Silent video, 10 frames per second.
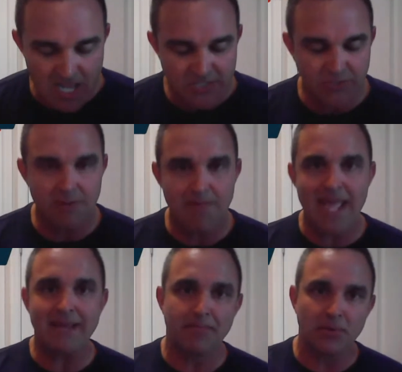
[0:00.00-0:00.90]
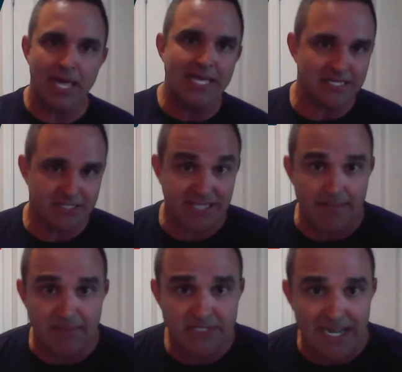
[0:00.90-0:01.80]
So to make blanket
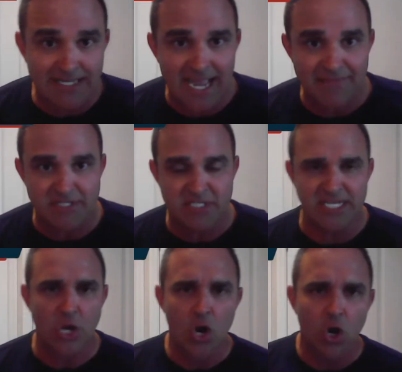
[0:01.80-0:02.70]
statements like that says,